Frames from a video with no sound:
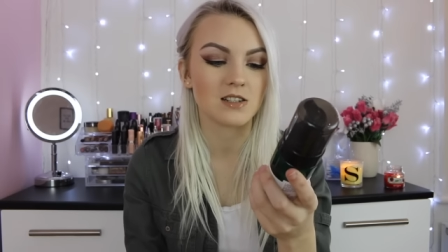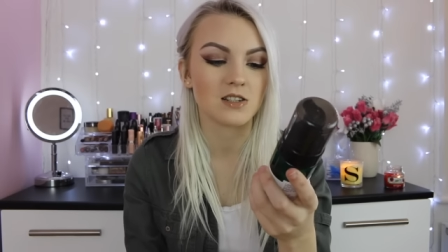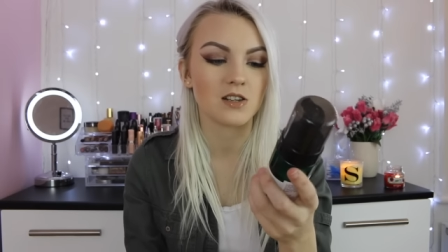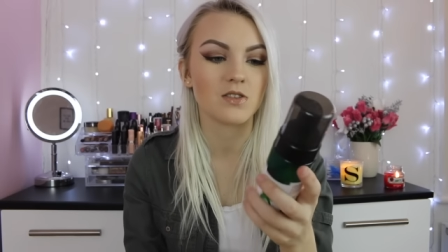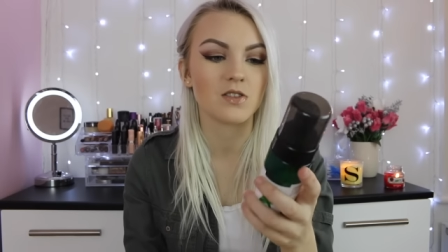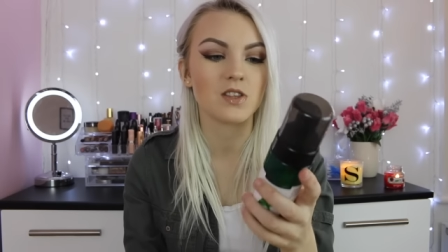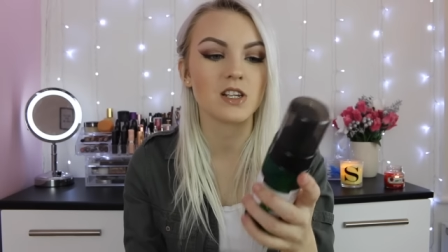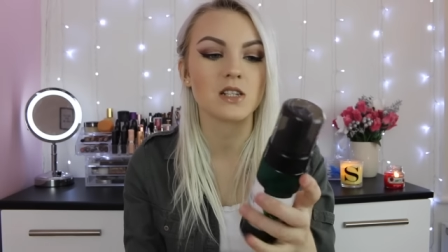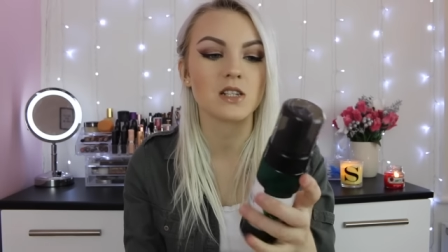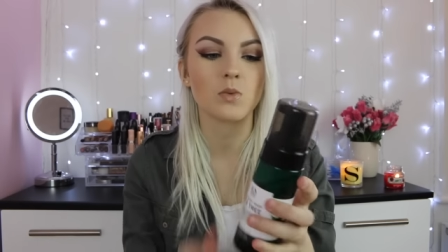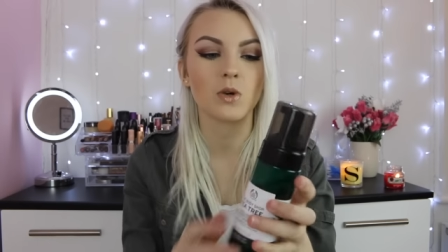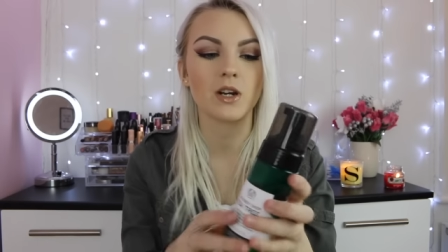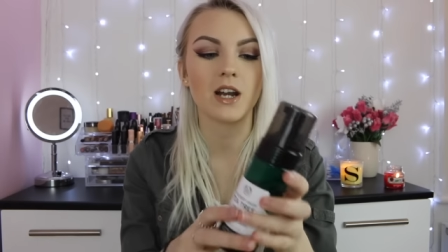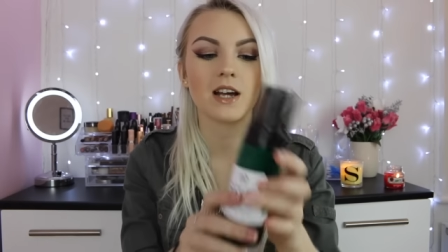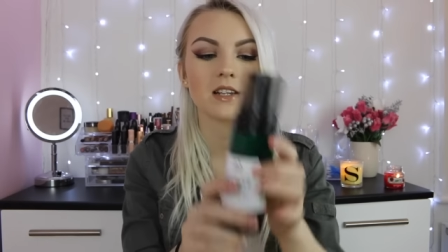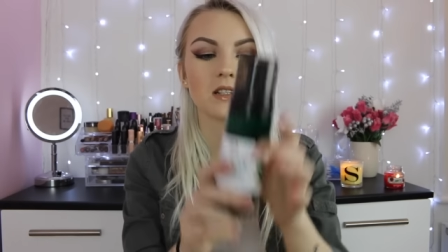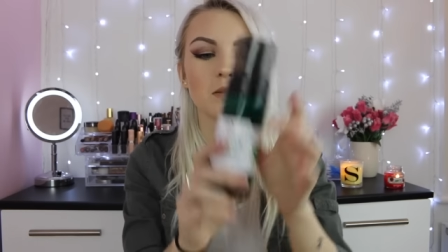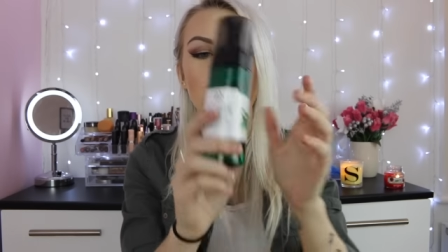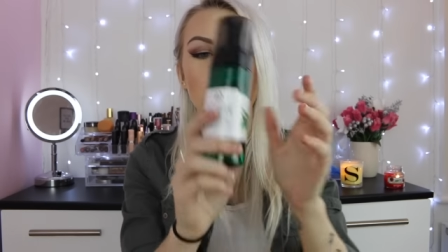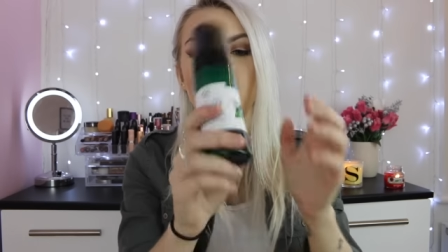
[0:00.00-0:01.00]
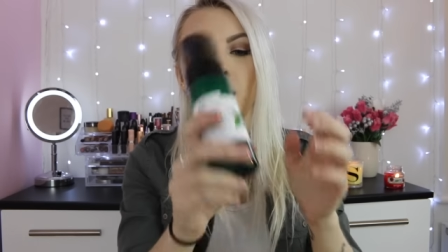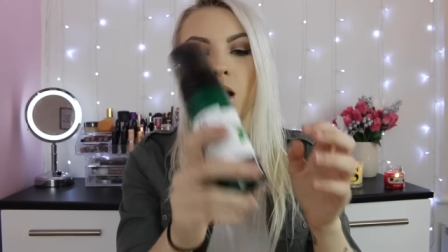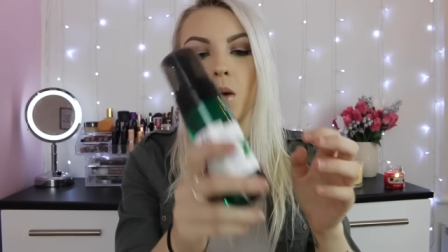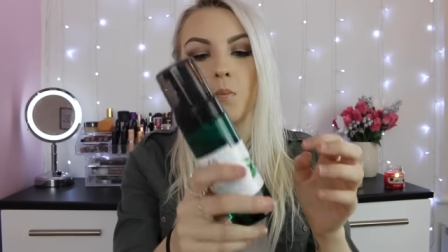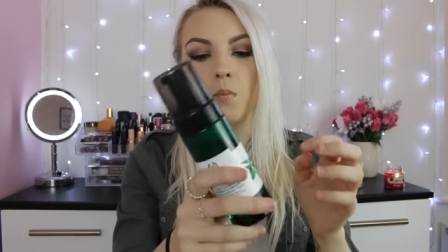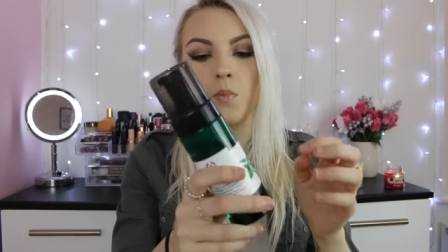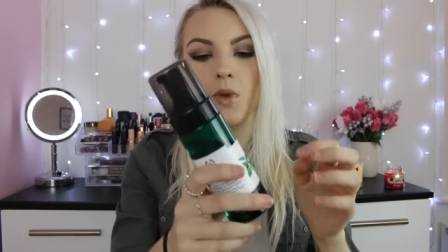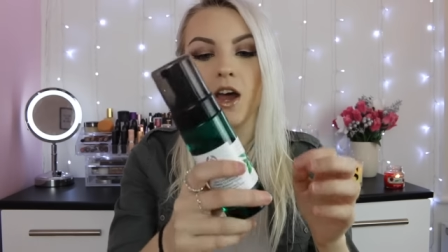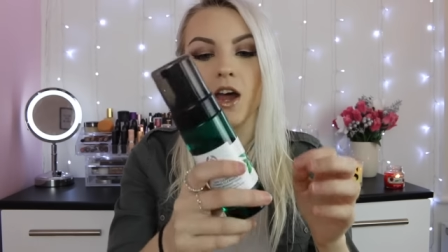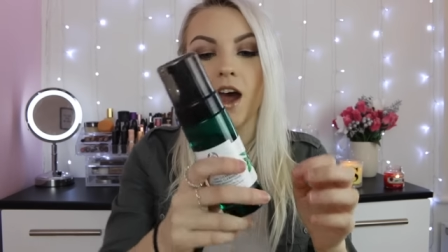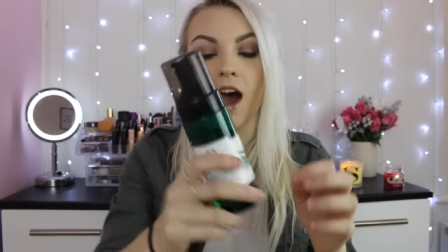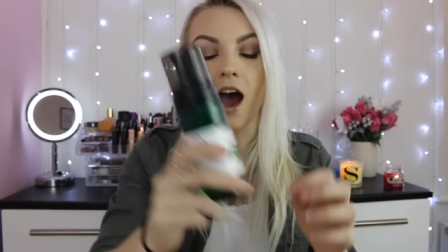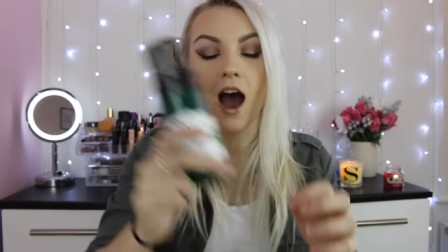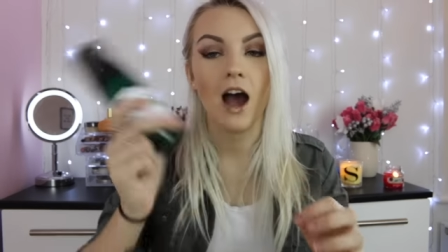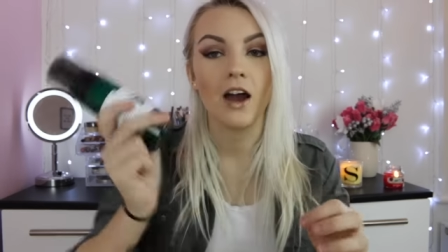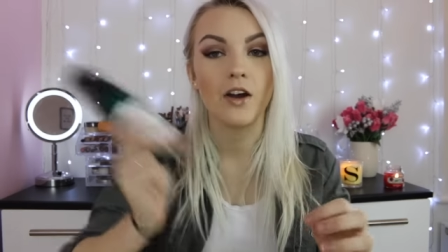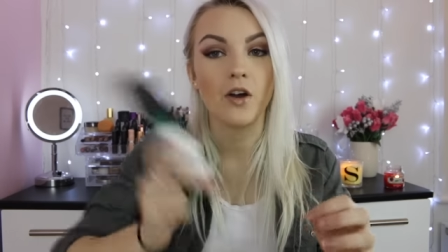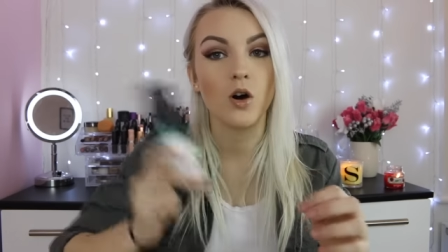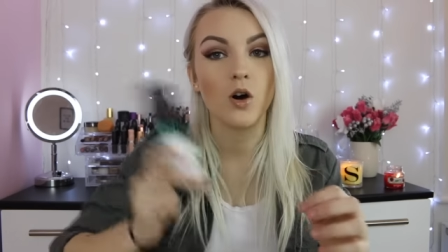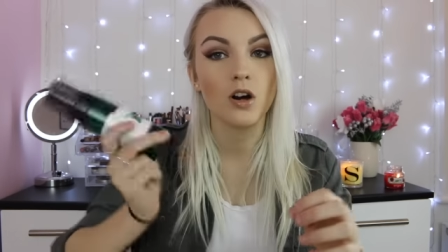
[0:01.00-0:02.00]
So this one has a pump,
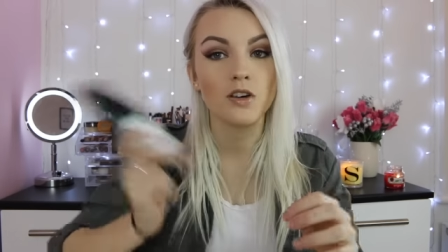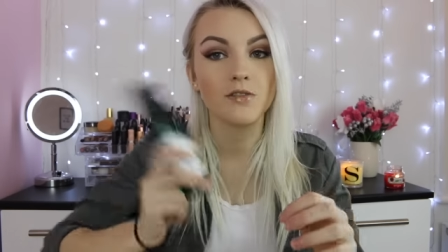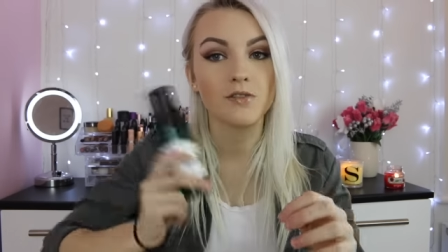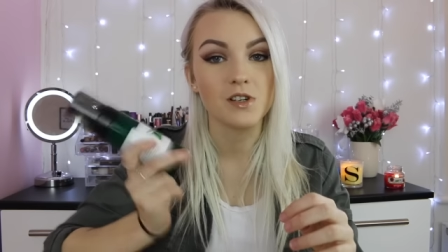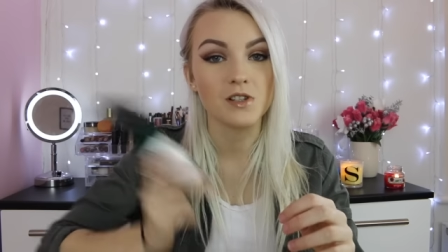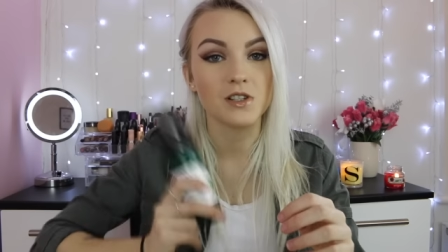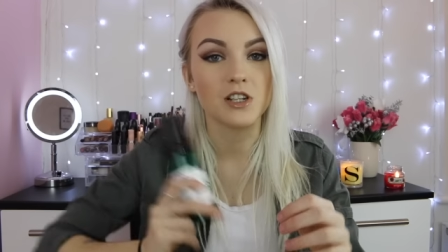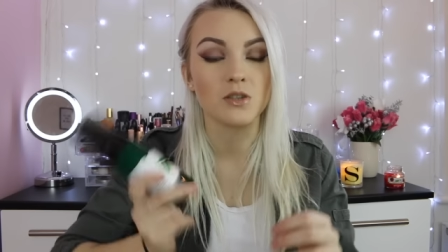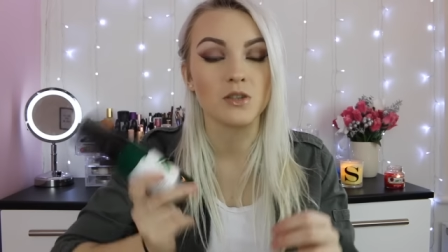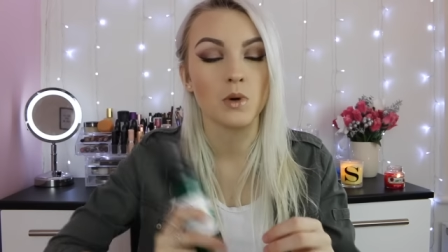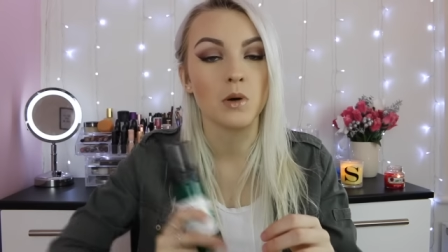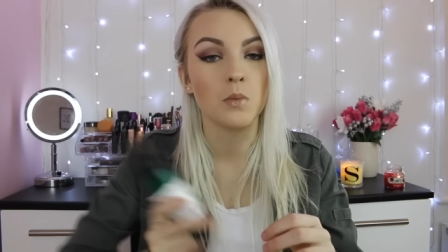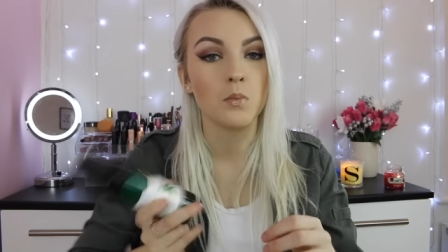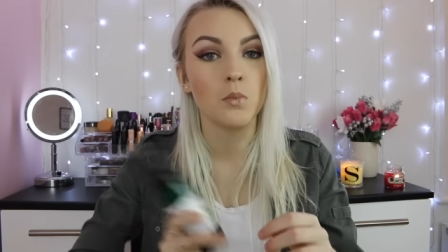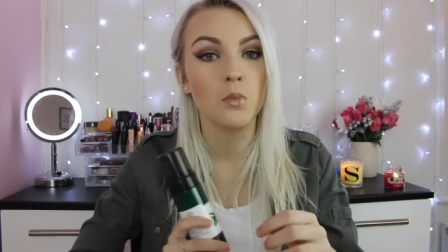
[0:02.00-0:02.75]
and I've used this one